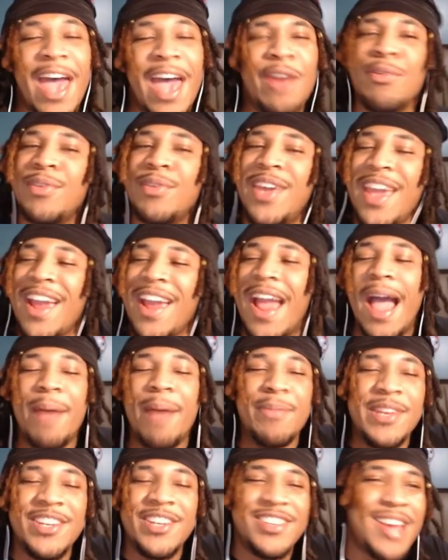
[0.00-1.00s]
I don't care how
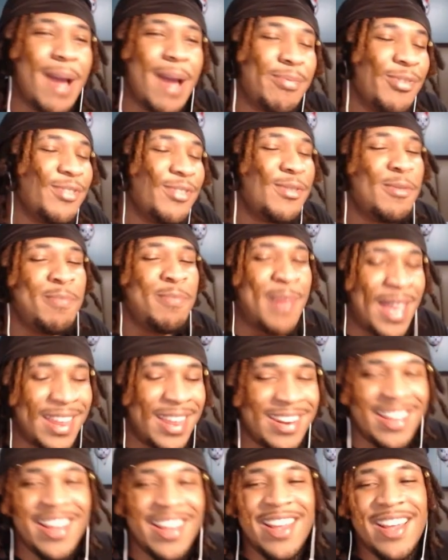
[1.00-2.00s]
many chapters it's
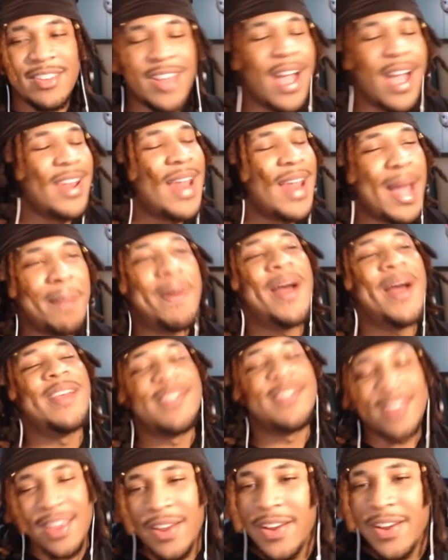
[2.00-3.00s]
been. Y'all not about
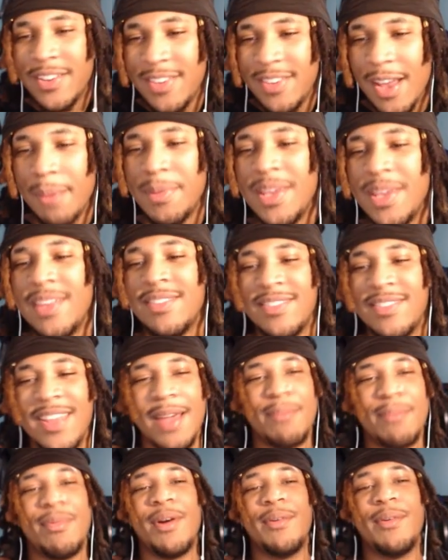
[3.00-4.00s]
to sit here and tell me he's
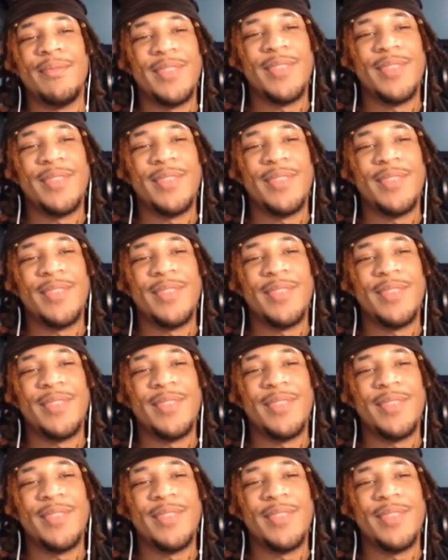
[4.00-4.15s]
dead, bro.